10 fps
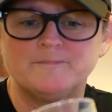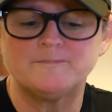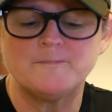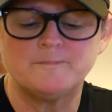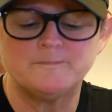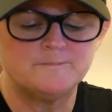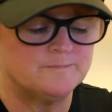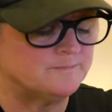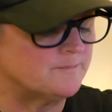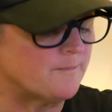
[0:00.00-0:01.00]

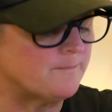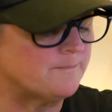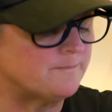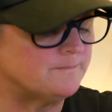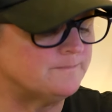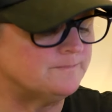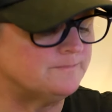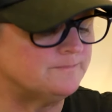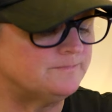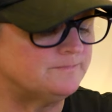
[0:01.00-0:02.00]

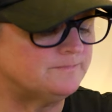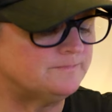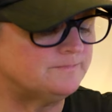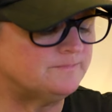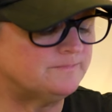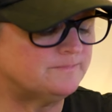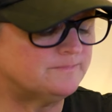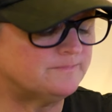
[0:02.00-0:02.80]
No one is speaking in this clip.